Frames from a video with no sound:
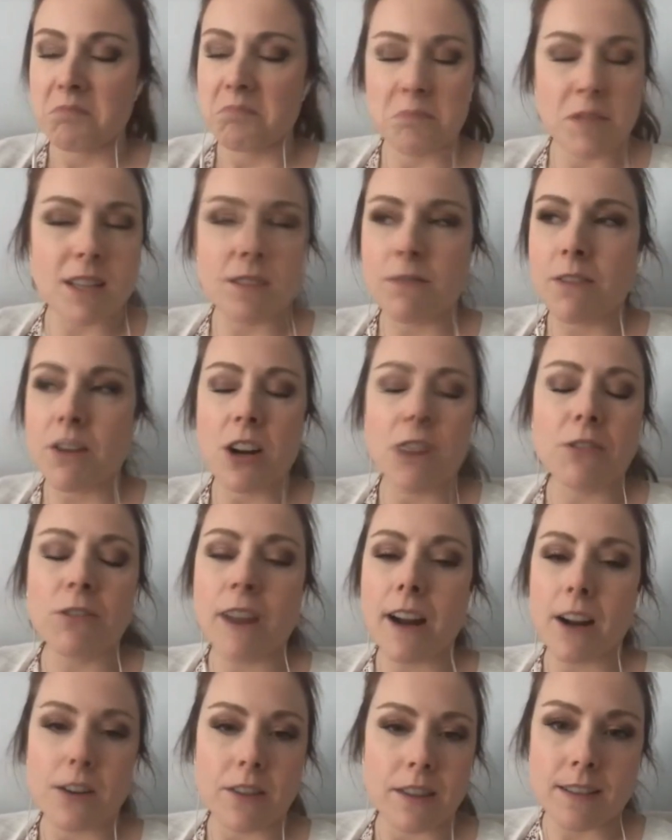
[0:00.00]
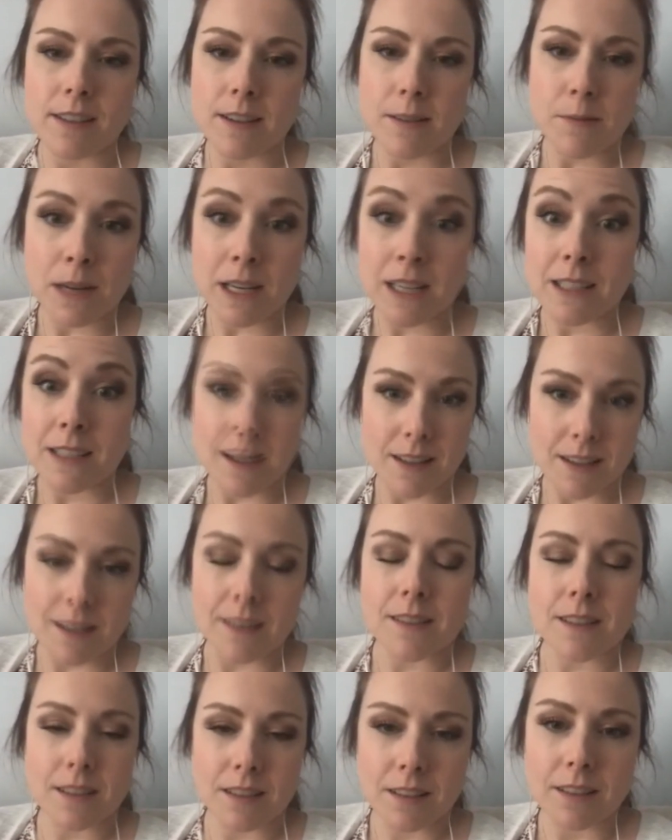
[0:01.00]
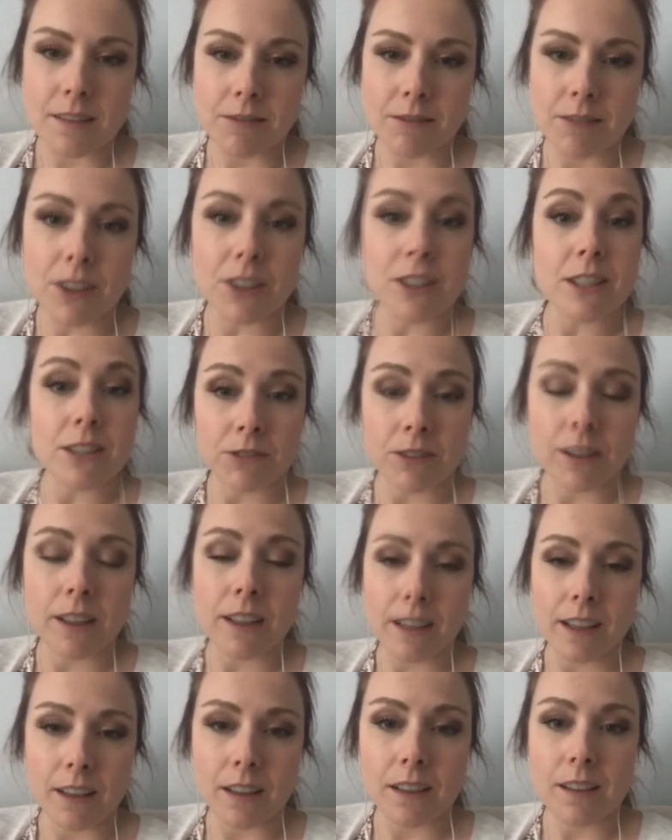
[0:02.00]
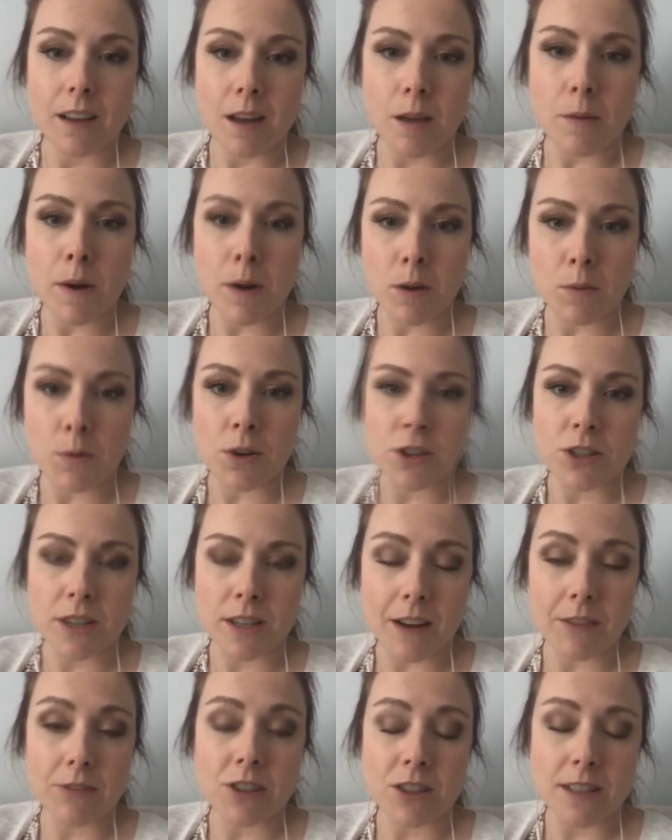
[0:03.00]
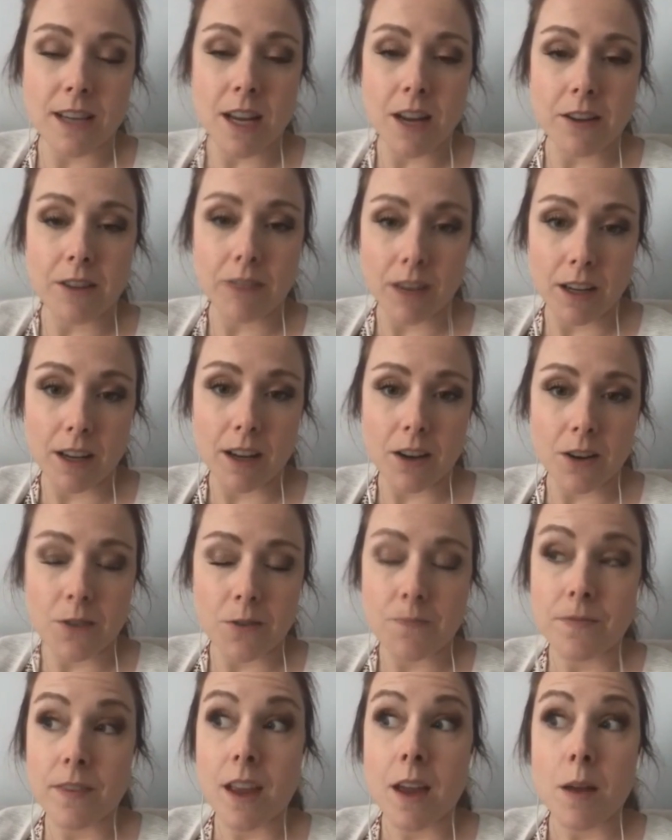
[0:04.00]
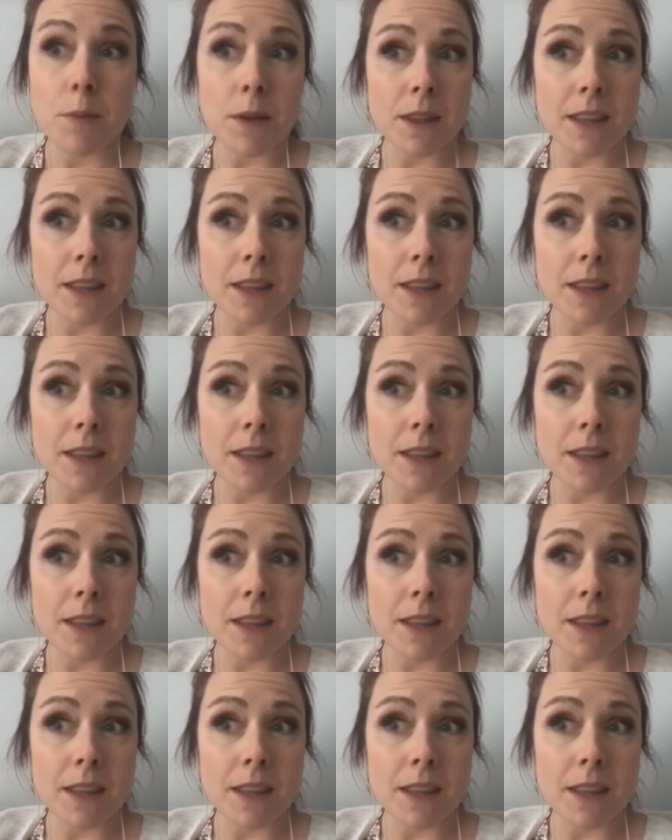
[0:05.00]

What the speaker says: it's very rare that somebody doesn't feel differently about abortion after seeing a video. But